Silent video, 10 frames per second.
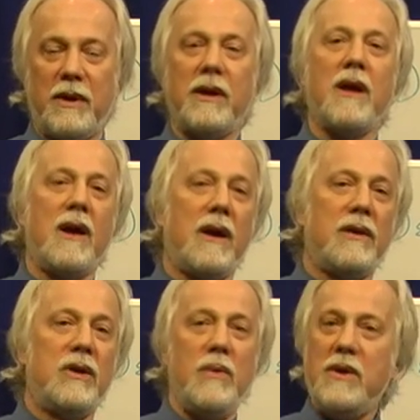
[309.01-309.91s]
but
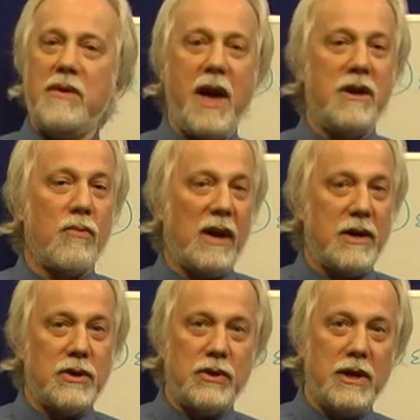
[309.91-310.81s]
do we do that in
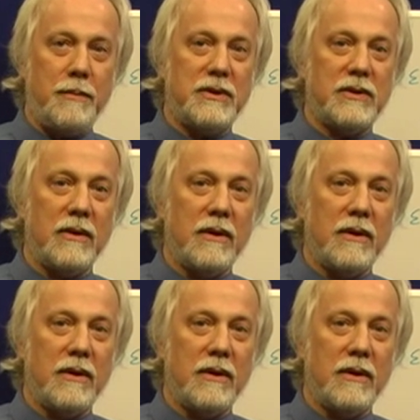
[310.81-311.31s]
relationships?